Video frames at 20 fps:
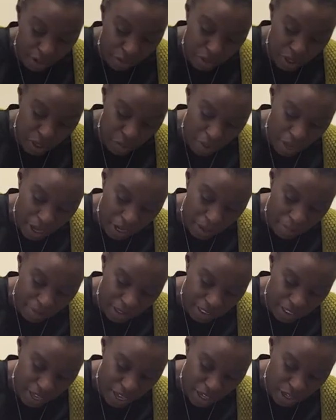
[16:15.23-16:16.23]
When you make a
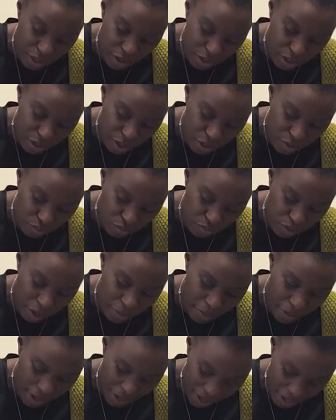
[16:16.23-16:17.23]
mistake, you can just rub
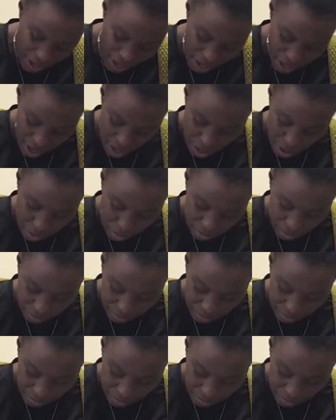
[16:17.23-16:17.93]
it out.